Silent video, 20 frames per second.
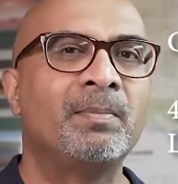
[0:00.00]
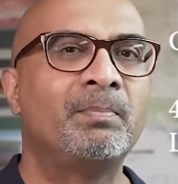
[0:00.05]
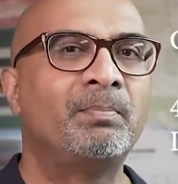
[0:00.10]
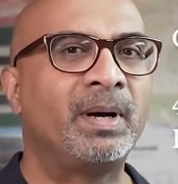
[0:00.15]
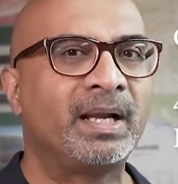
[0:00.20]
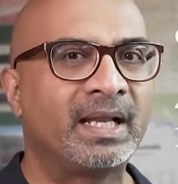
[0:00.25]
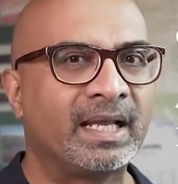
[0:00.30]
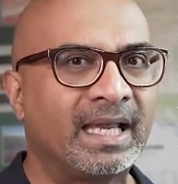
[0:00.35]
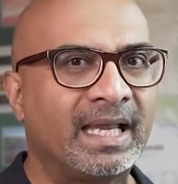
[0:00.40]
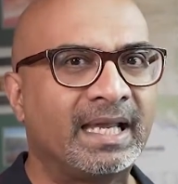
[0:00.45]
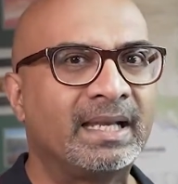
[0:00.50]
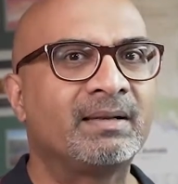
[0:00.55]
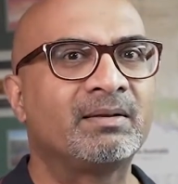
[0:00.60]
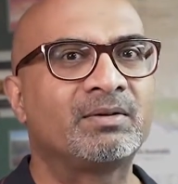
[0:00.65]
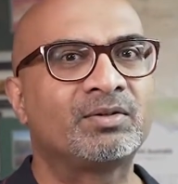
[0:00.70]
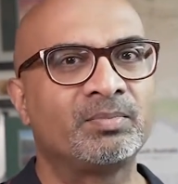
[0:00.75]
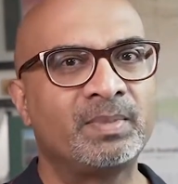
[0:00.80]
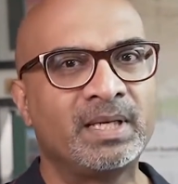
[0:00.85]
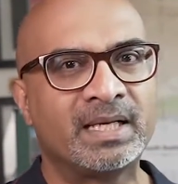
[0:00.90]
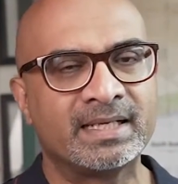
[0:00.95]
But again,
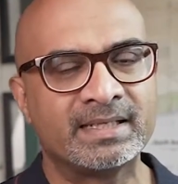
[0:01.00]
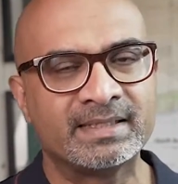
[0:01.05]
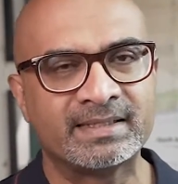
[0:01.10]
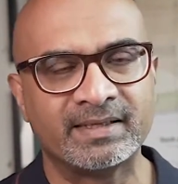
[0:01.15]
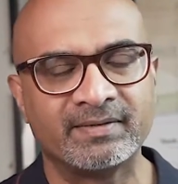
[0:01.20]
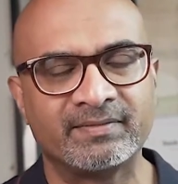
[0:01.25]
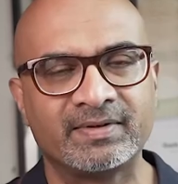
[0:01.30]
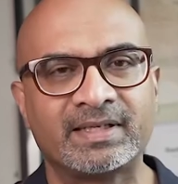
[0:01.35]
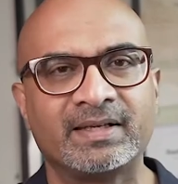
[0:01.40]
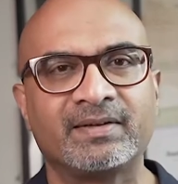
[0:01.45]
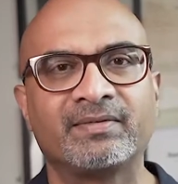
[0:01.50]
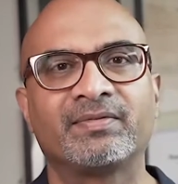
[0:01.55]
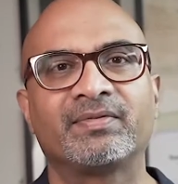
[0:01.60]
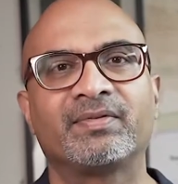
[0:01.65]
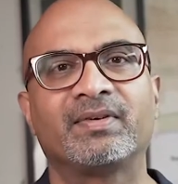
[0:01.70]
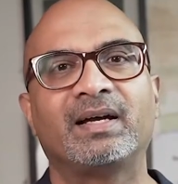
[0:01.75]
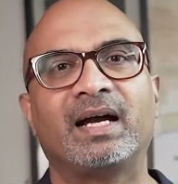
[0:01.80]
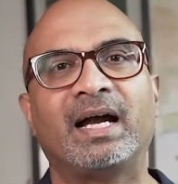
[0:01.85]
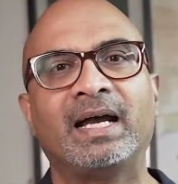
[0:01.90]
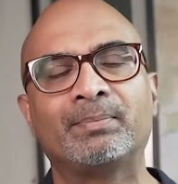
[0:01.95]
to be
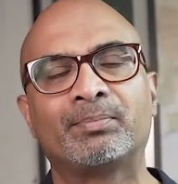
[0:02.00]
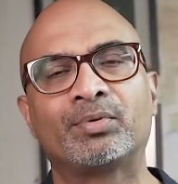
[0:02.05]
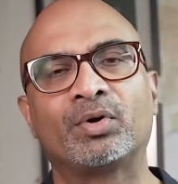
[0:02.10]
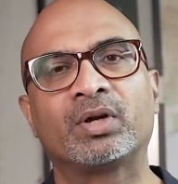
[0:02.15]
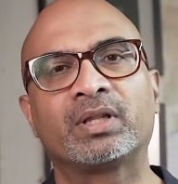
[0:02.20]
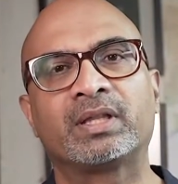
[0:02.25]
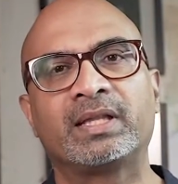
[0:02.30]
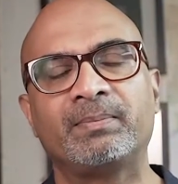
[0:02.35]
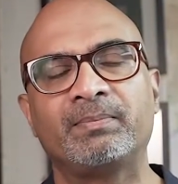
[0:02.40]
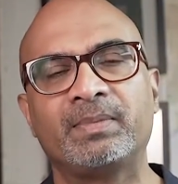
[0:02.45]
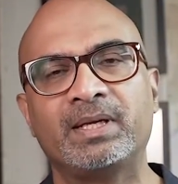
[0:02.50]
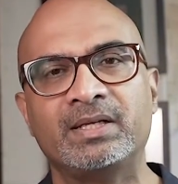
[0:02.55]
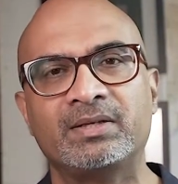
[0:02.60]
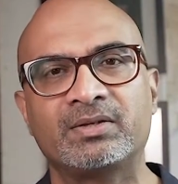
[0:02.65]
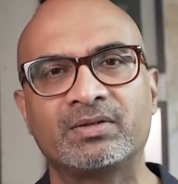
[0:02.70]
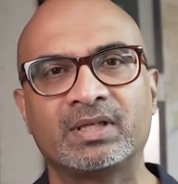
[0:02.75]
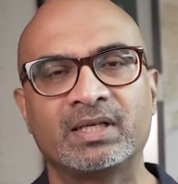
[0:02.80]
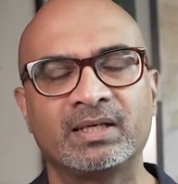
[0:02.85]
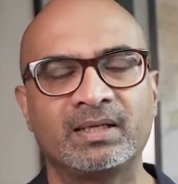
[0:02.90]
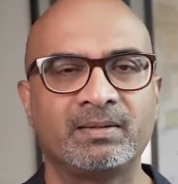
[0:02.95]
conservative, I brought them
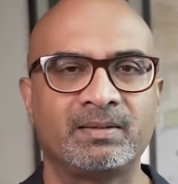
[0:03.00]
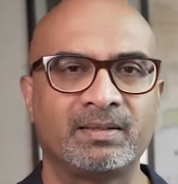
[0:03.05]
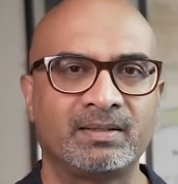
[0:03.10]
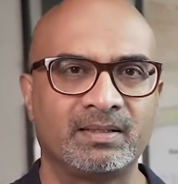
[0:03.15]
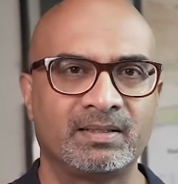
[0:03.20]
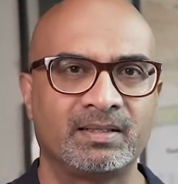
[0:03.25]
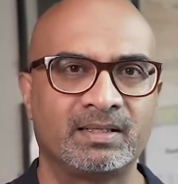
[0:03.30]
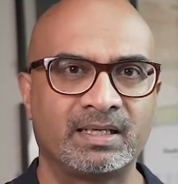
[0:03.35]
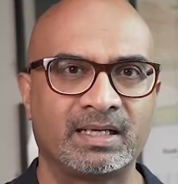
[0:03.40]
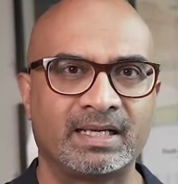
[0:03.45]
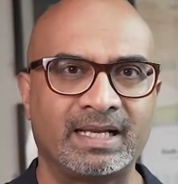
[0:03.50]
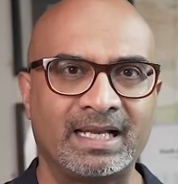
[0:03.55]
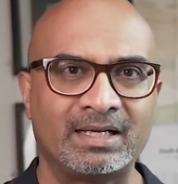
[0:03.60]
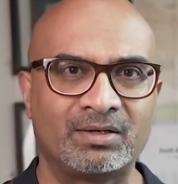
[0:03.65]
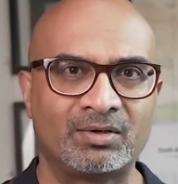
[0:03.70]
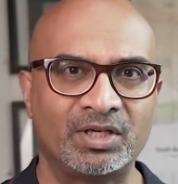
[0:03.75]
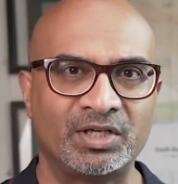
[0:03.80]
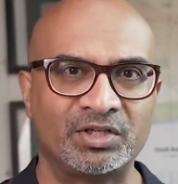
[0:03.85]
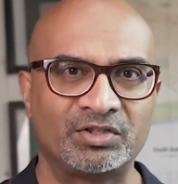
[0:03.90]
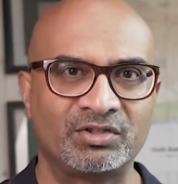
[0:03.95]
into the
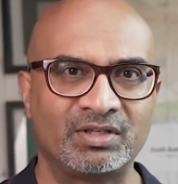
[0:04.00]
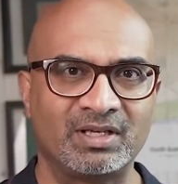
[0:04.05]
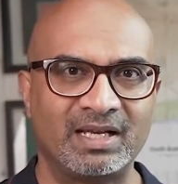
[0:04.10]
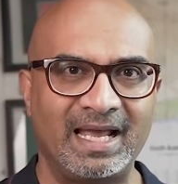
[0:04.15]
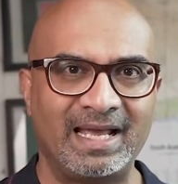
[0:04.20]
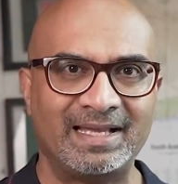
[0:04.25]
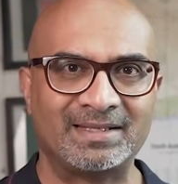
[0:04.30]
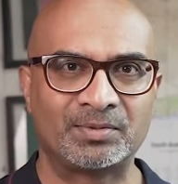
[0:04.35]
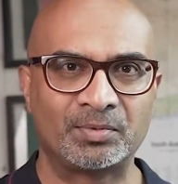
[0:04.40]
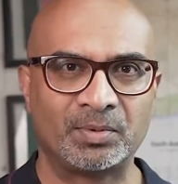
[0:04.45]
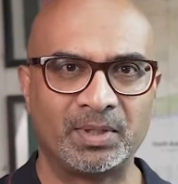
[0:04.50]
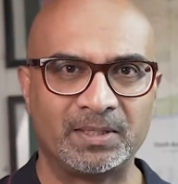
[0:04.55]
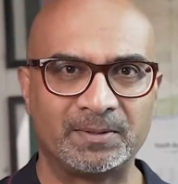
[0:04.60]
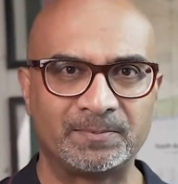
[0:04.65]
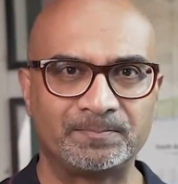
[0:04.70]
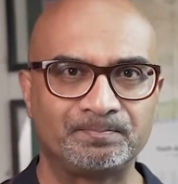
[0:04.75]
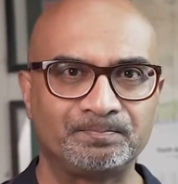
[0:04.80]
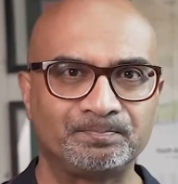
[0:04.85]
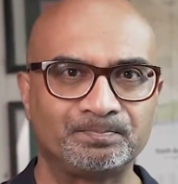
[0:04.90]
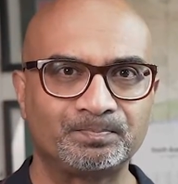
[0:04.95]
calculation as well.